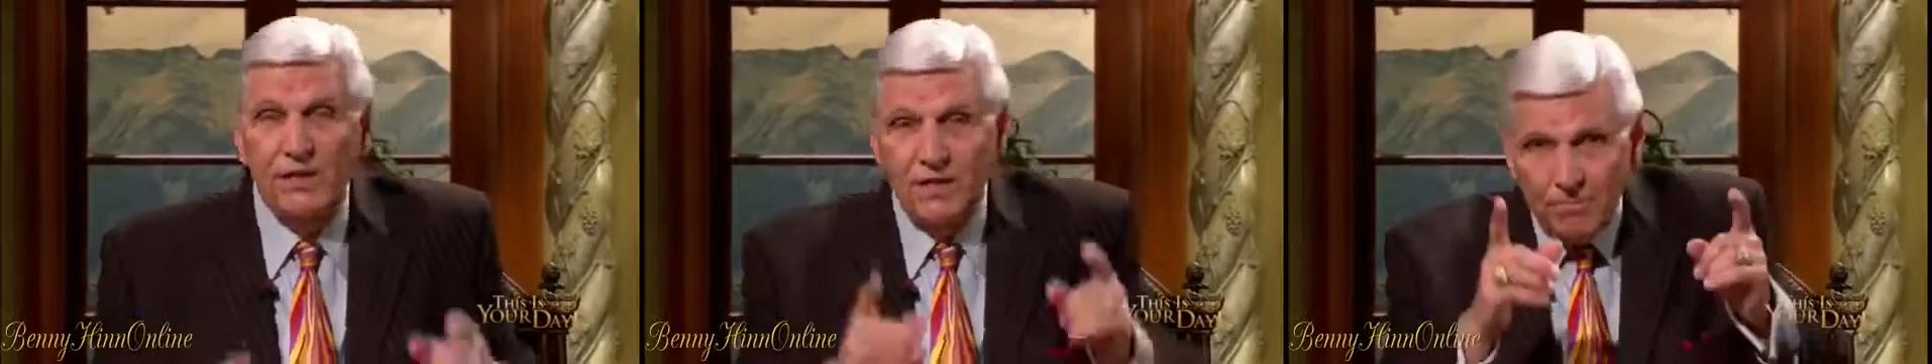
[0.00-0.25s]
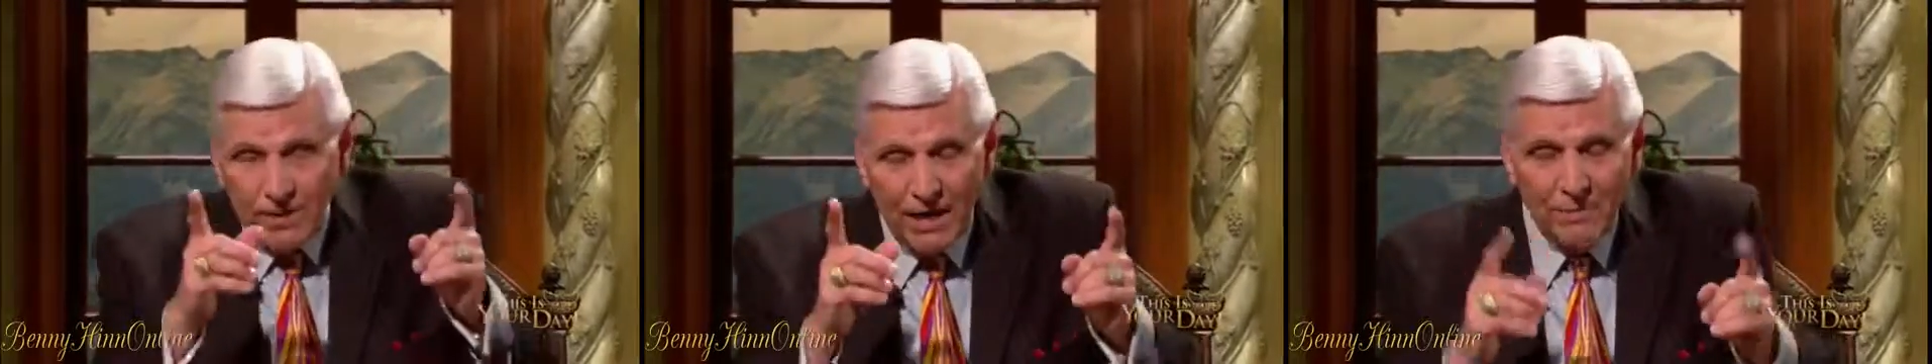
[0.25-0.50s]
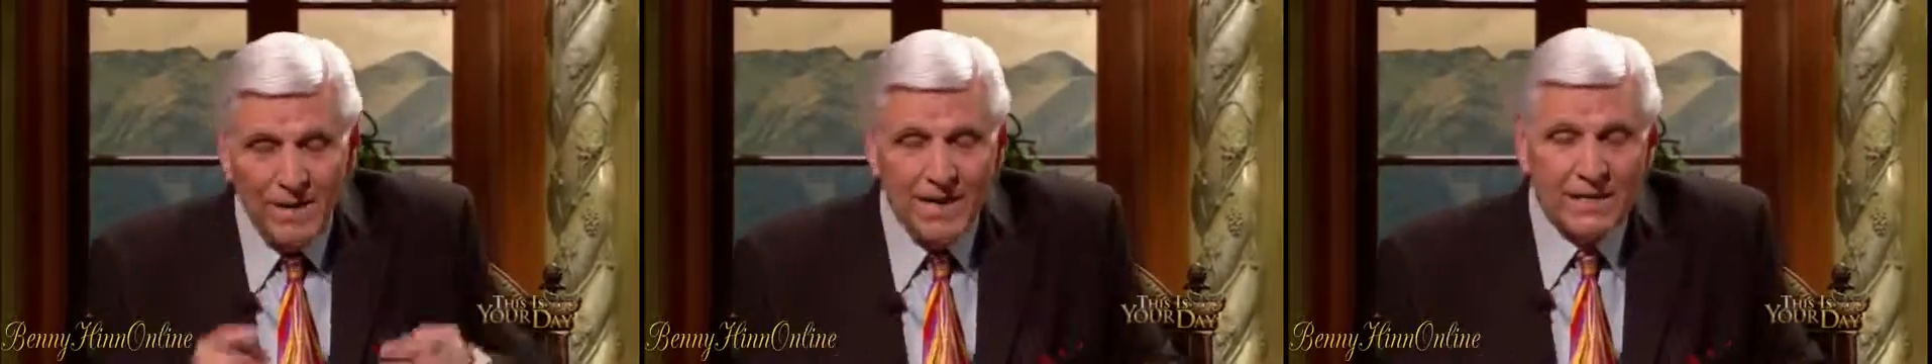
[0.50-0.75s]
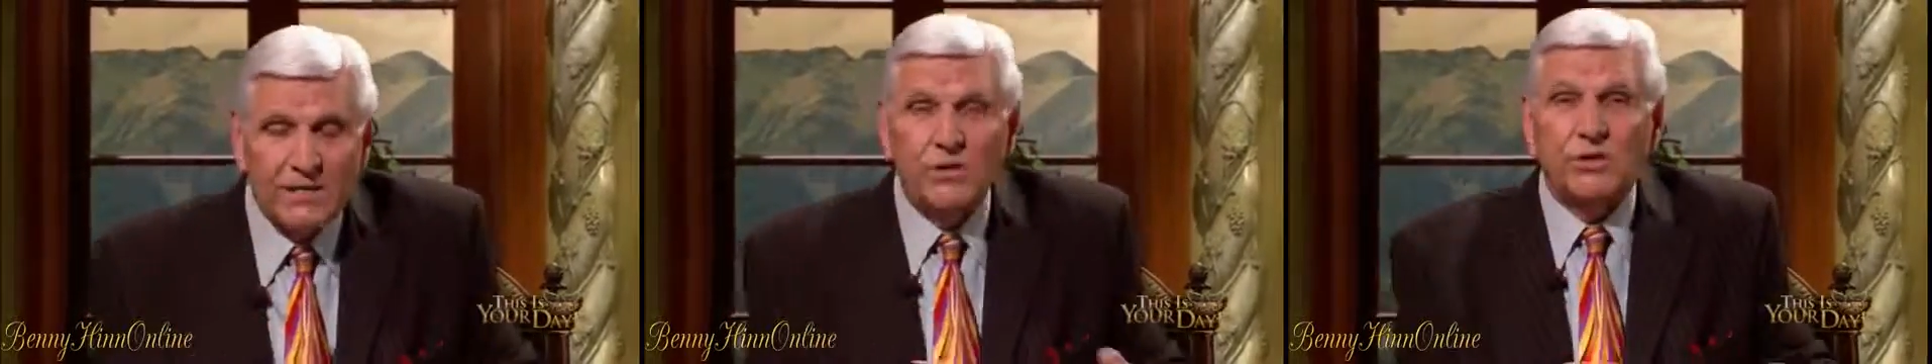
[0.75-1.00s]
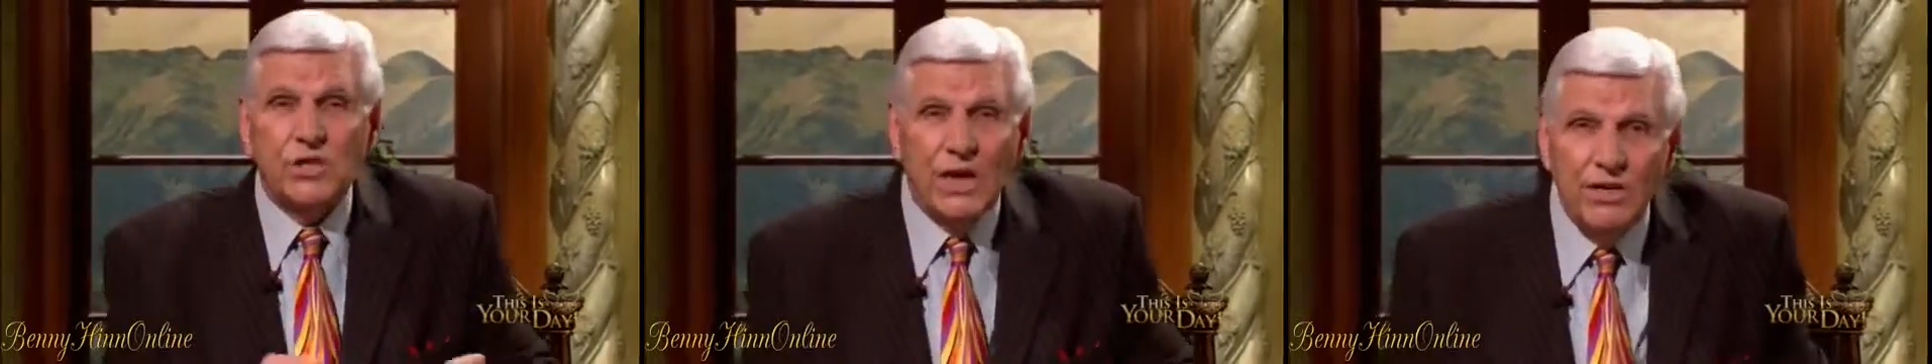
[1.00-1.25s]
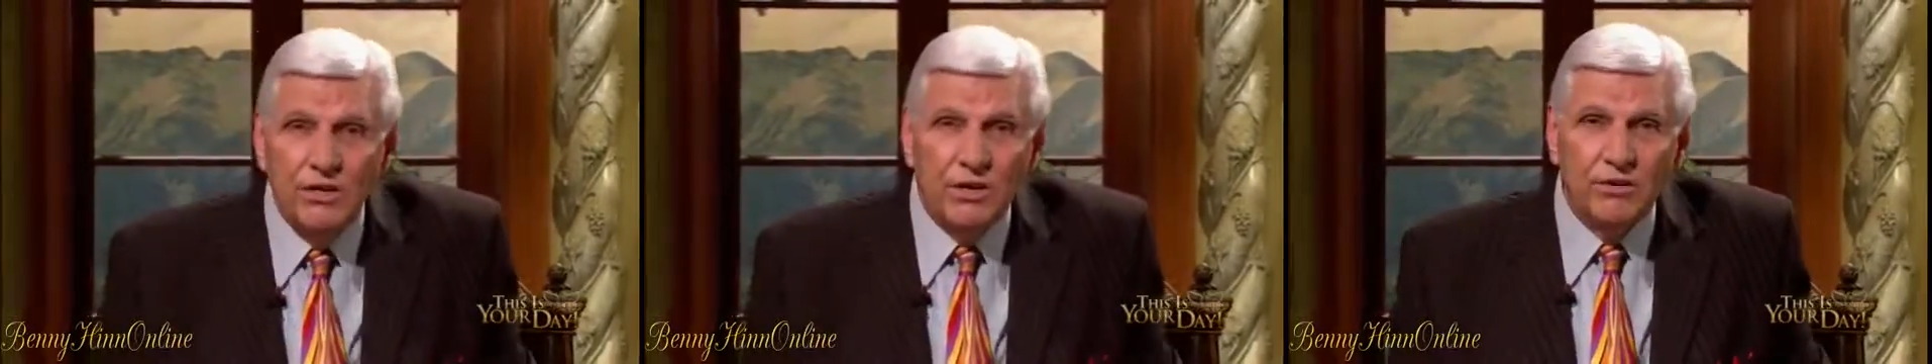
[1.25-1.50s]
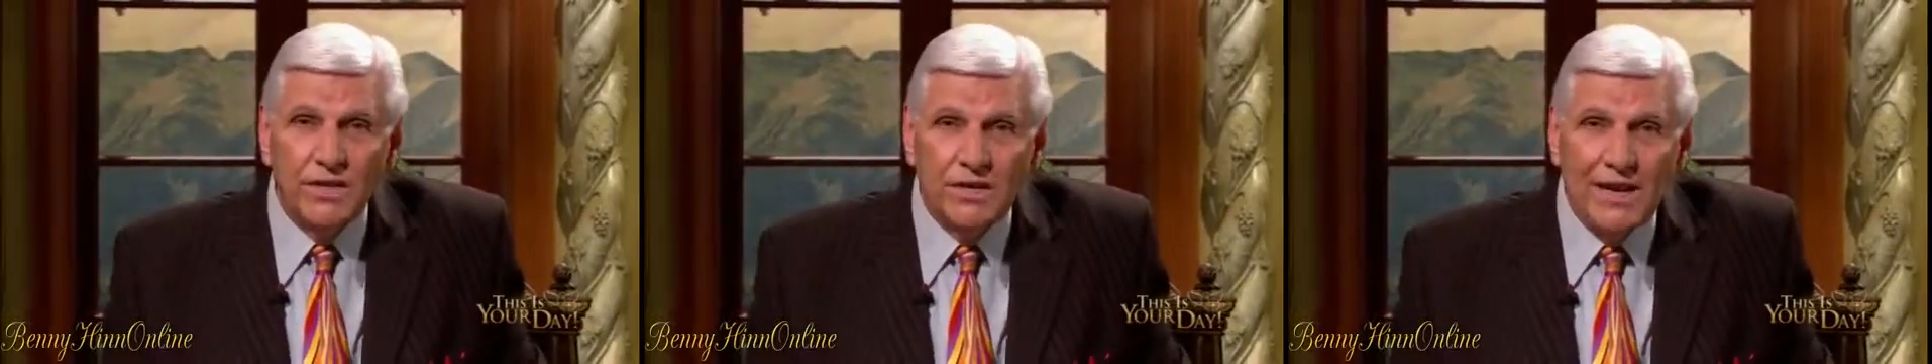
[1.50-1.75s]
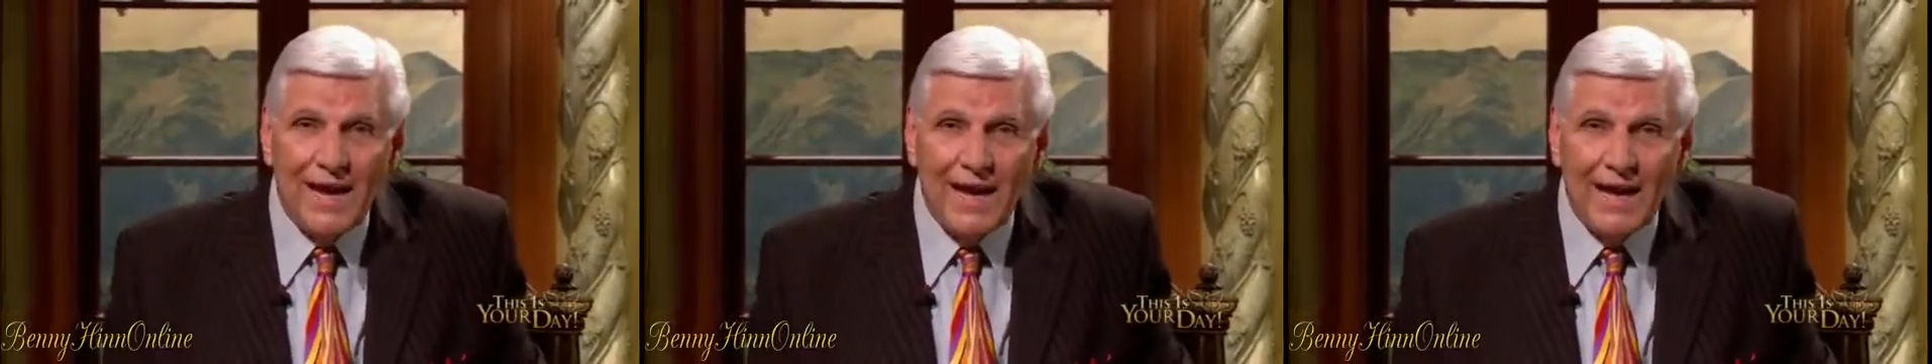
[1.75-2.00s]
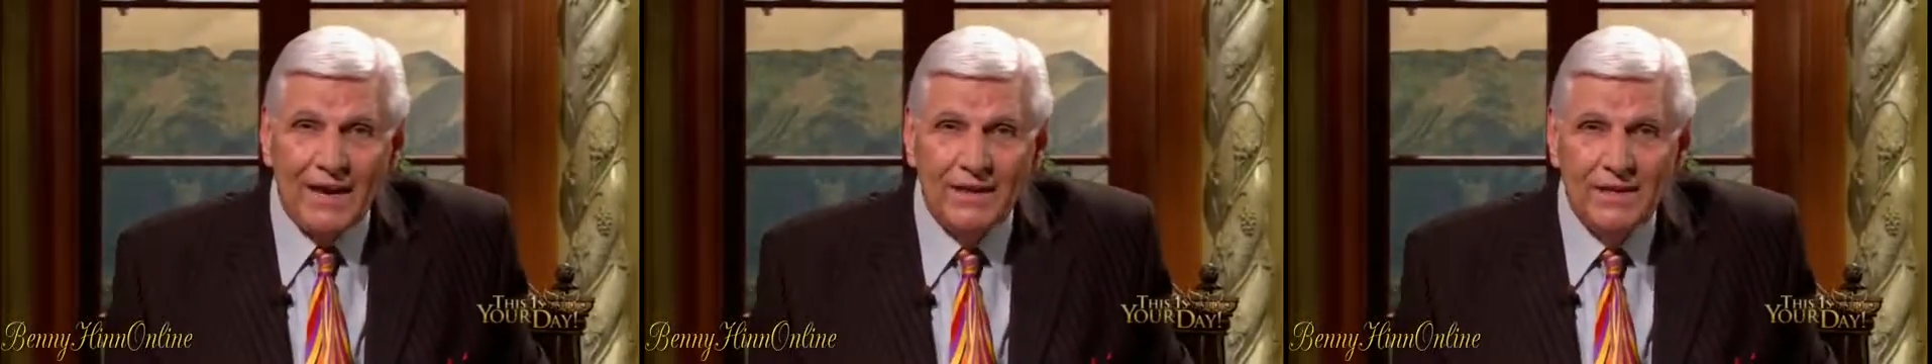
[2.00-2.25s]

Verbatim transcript: The paramedics are saying you're going to die.